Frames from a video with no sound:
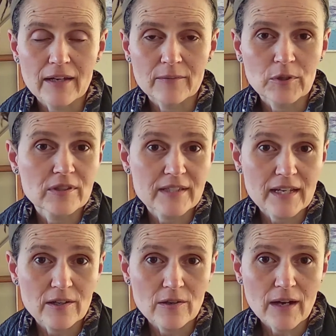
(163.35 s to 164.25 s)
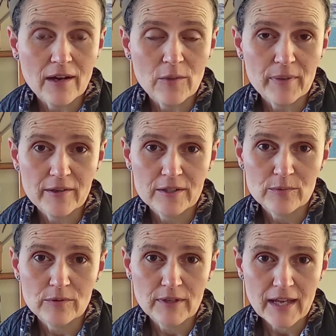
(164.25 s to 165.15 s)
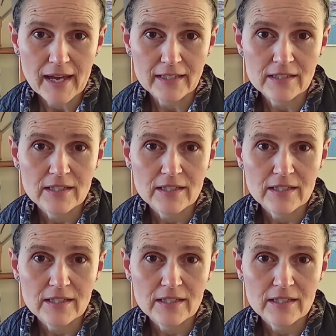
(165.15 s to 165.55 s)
because they know how the parent will react.